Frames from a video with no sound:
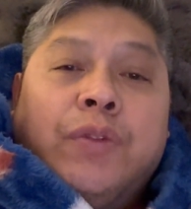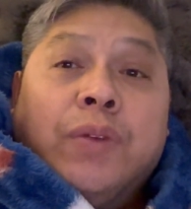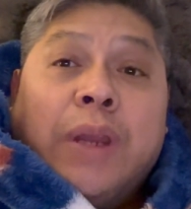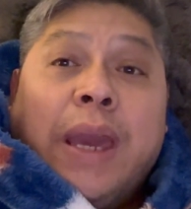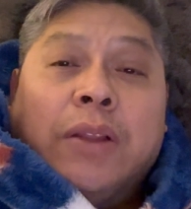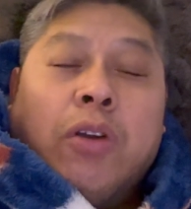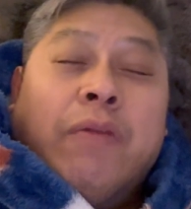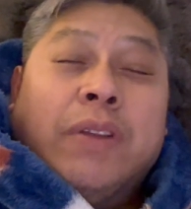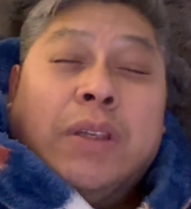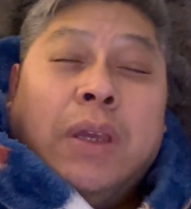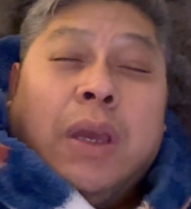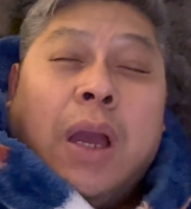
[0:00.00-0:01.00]
tonight.
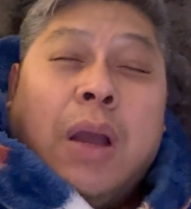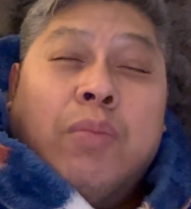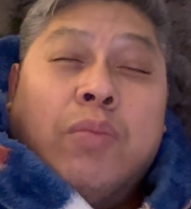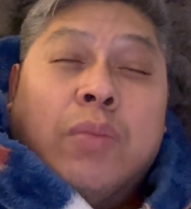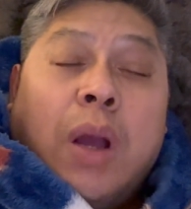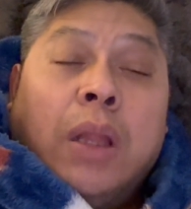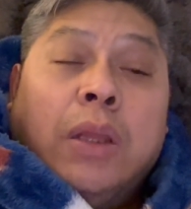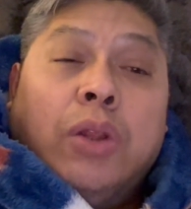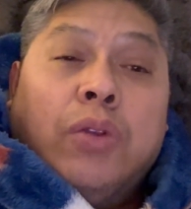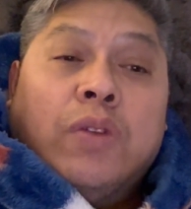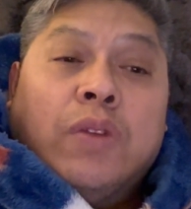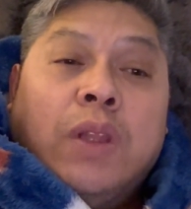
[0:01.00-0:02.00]
Obviously I
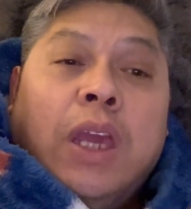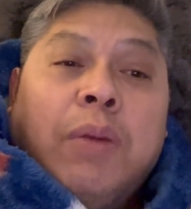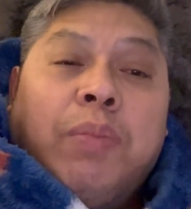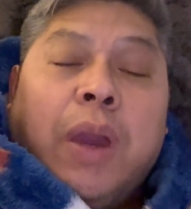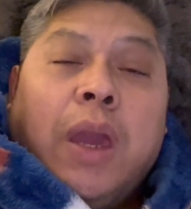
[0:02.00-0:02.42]
need to sleep,